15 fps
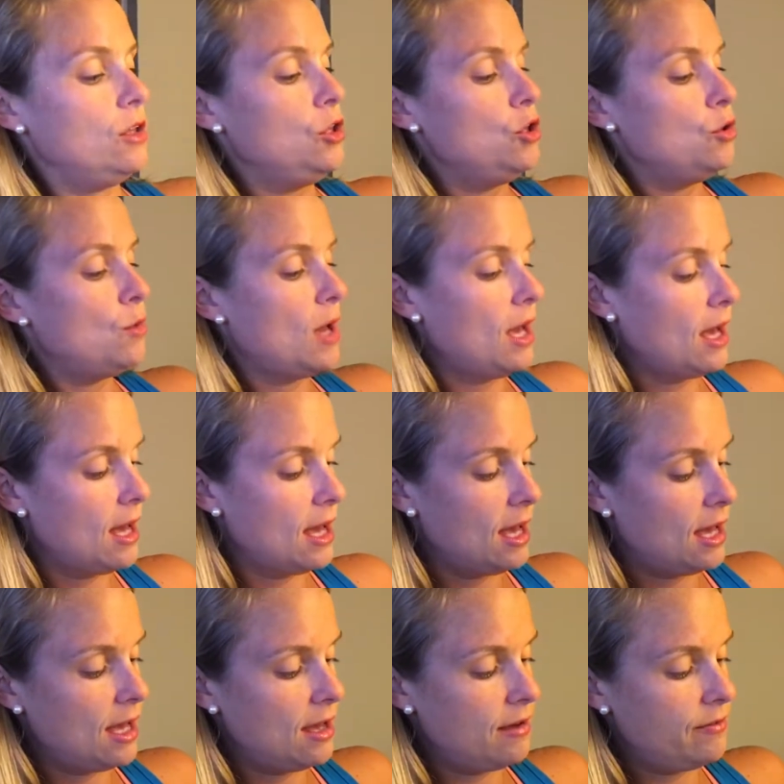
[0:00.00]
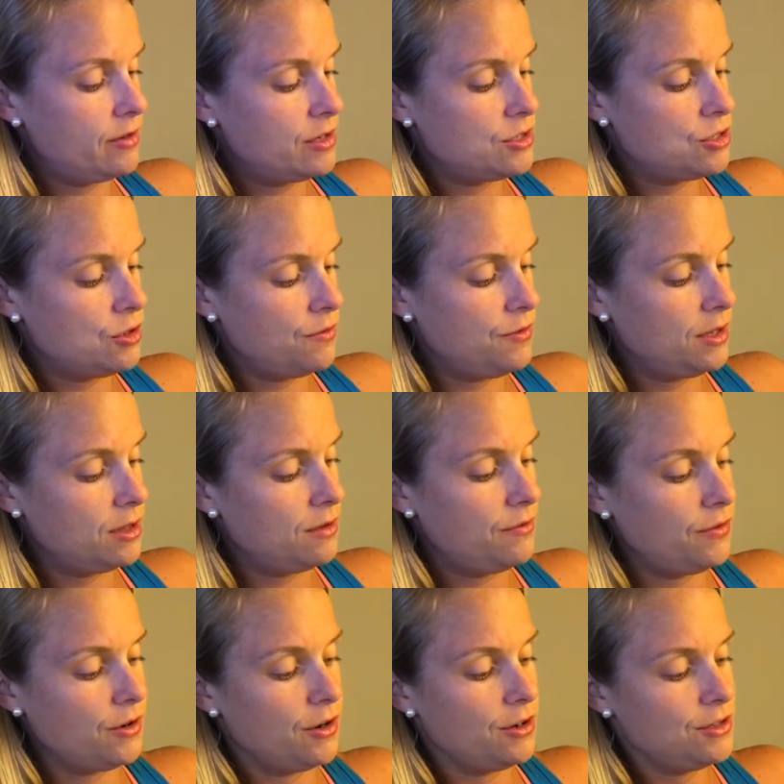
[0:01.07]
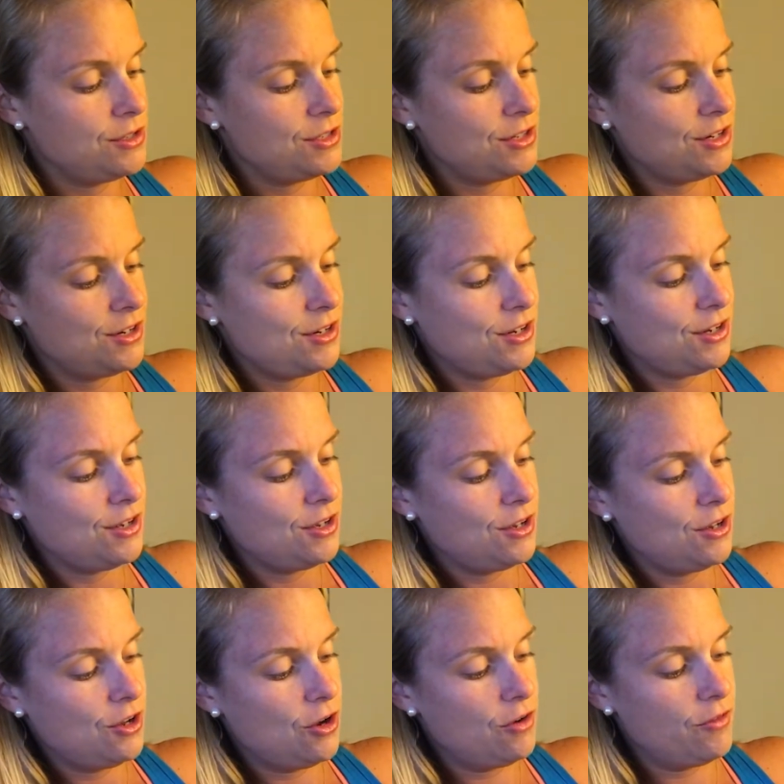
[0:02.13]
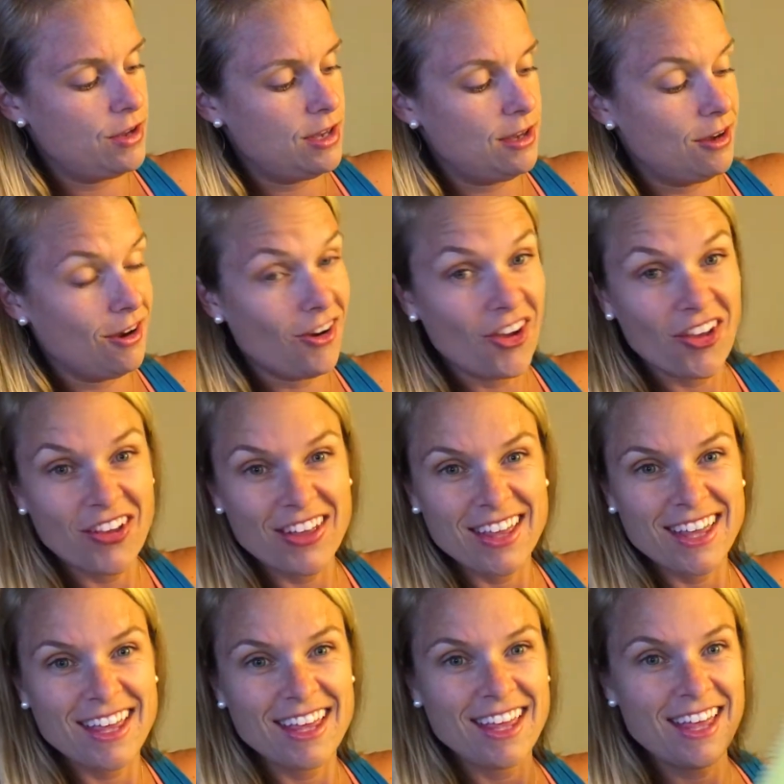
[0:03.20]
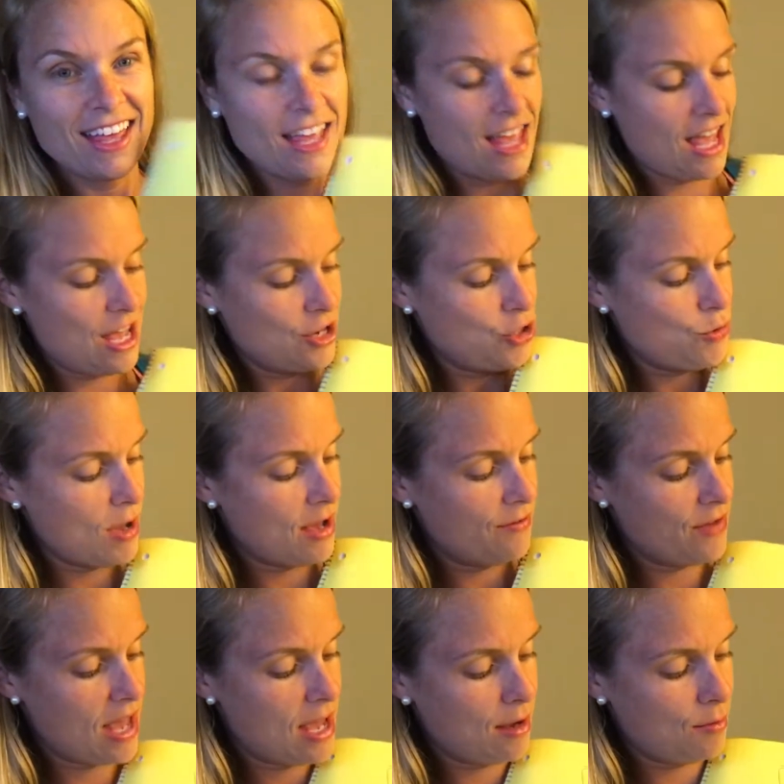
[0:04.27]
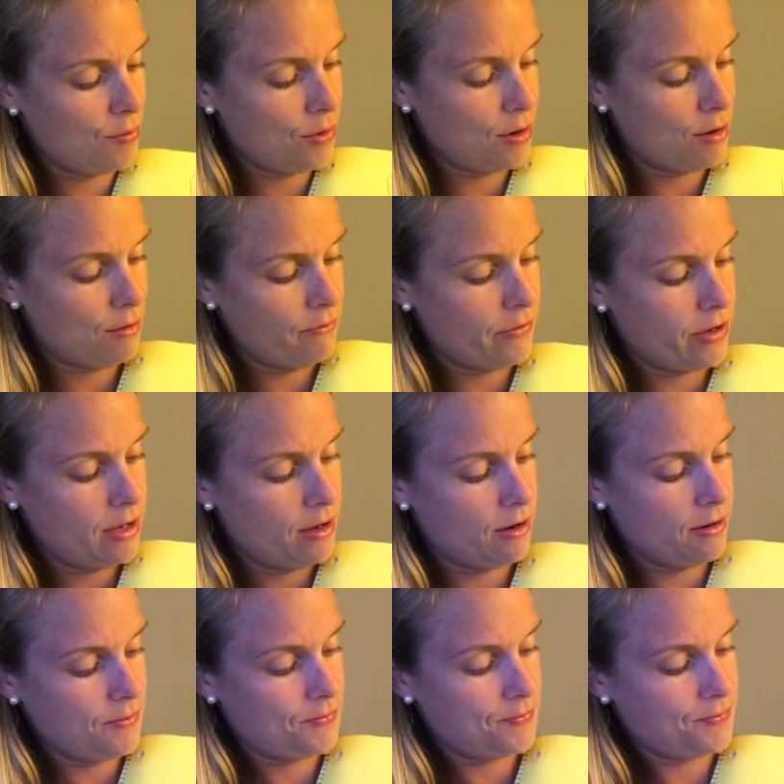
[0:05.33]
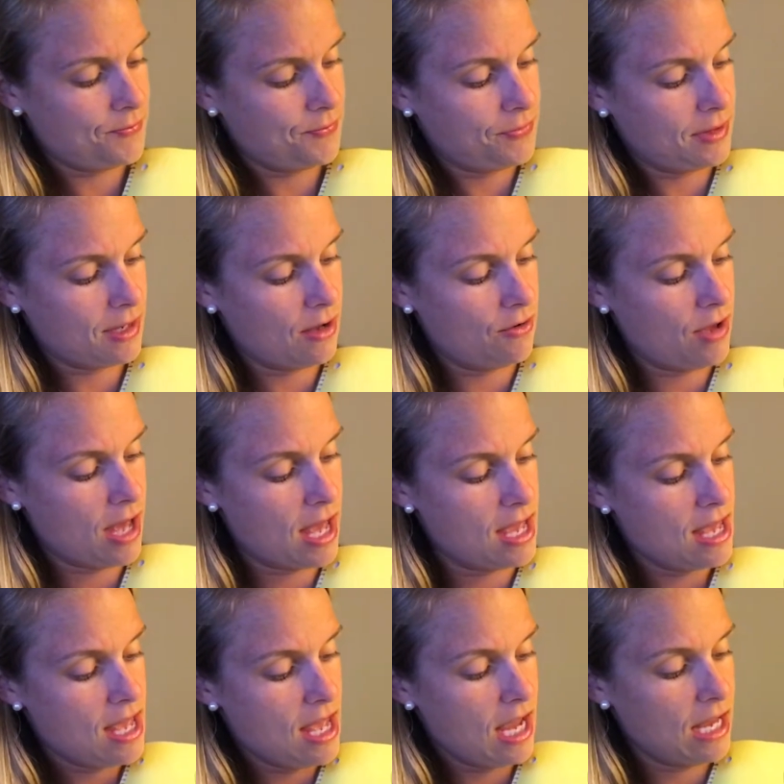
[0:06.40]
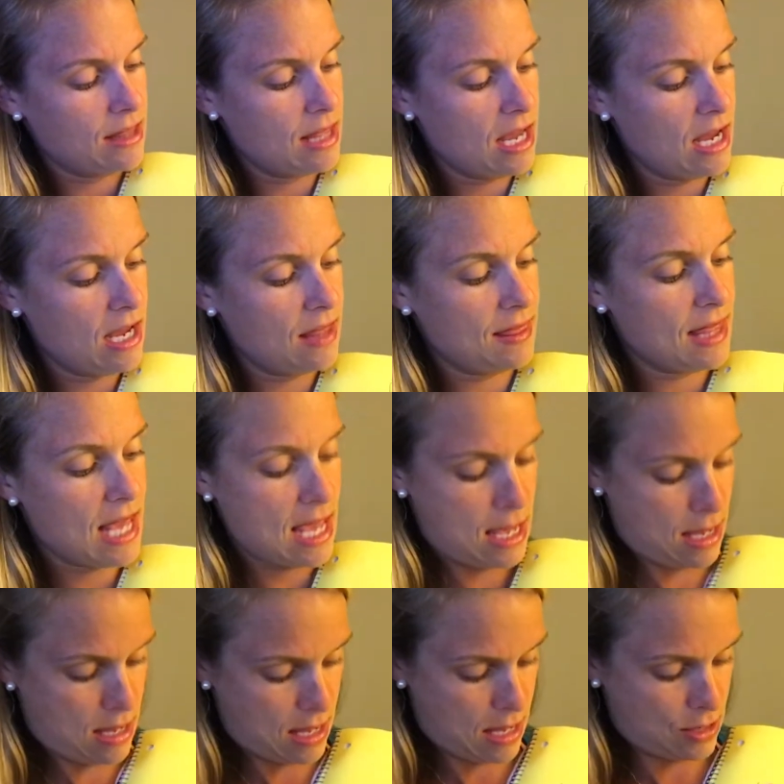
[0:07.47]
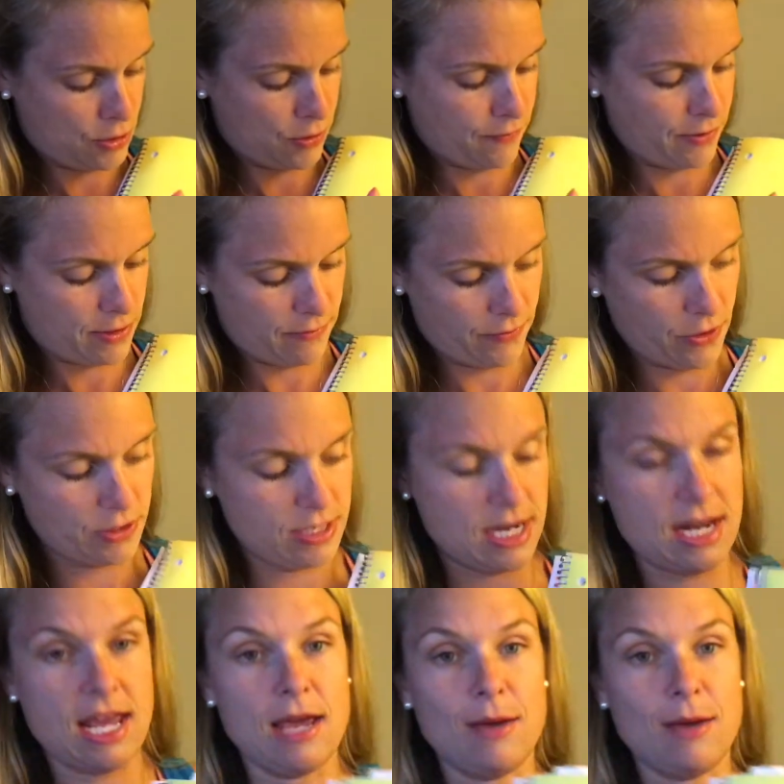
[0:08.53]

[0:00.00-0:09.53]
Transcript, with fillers: you have Sophia the First over here, and you have Amber over here okay? And they, they Sophia the First and